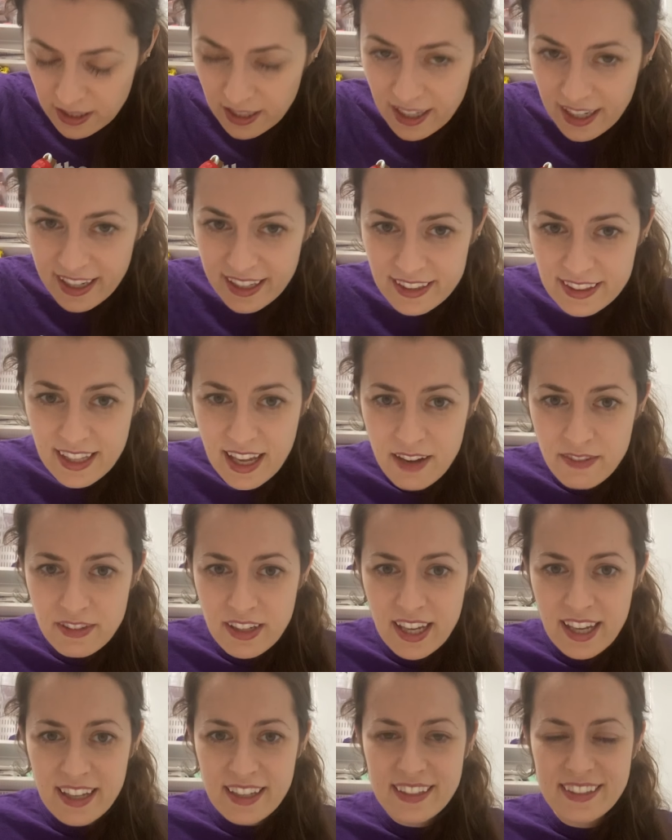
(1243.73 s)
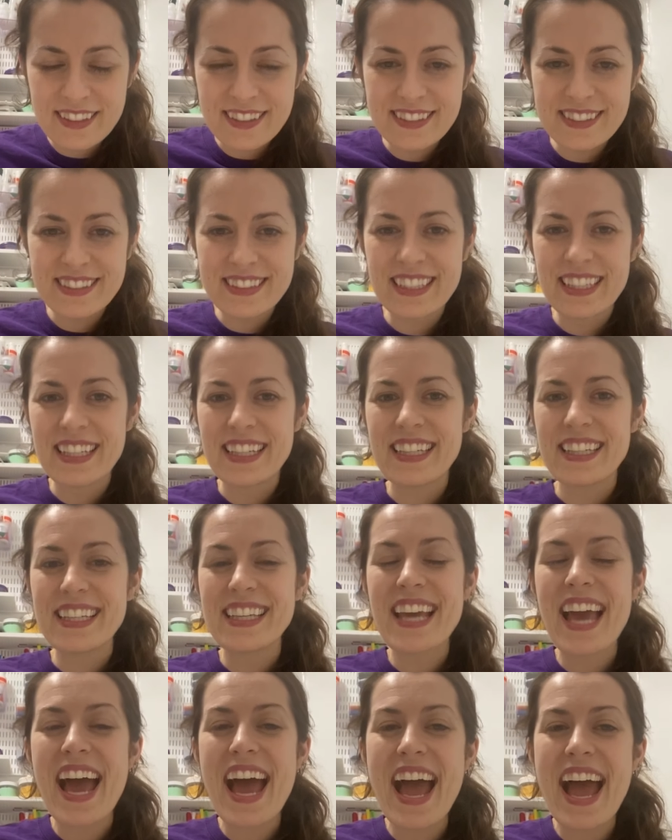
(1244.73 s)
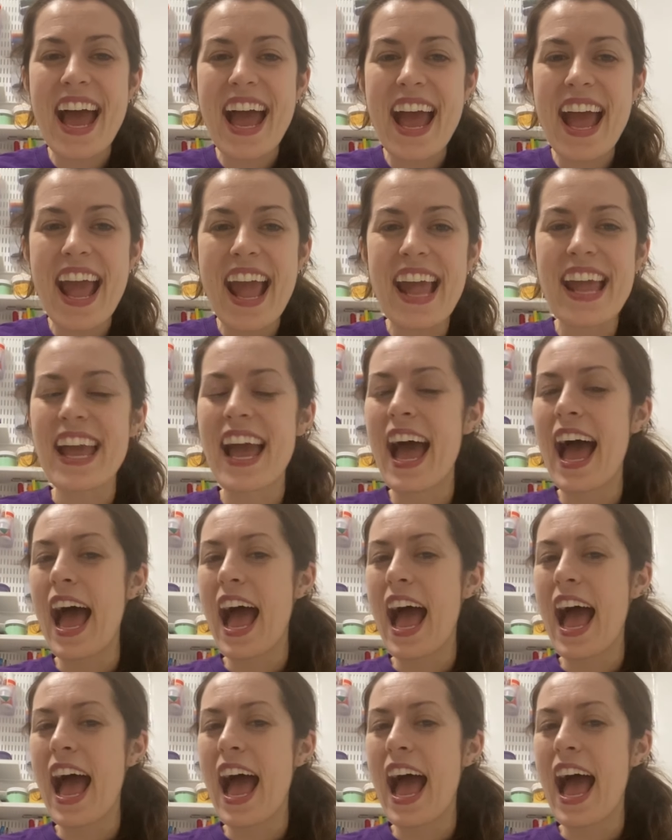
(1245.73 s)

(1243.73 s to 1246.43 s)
I love it. Yay!